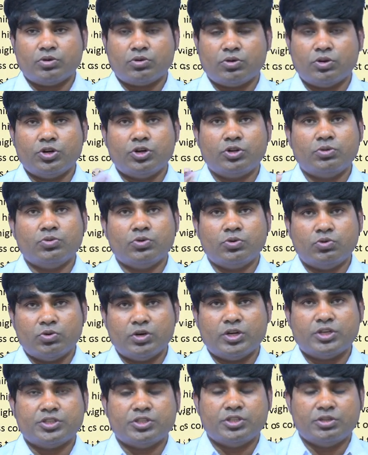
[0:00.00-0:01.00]
contribute
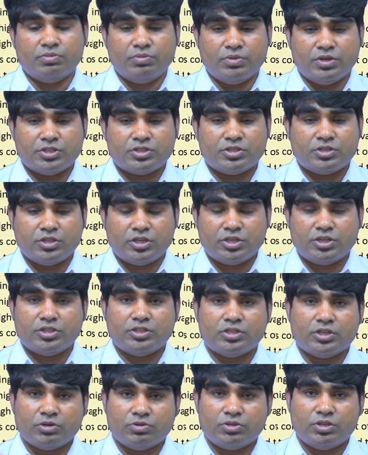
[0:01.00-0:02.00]
towards the best. That
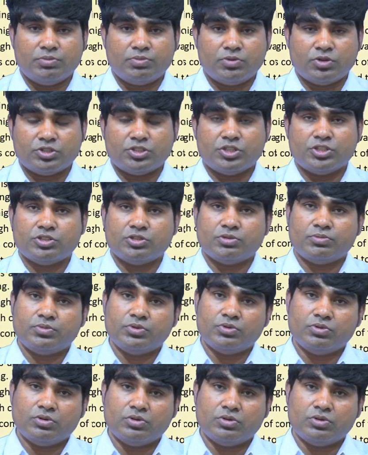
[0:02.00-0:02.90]
is how the process of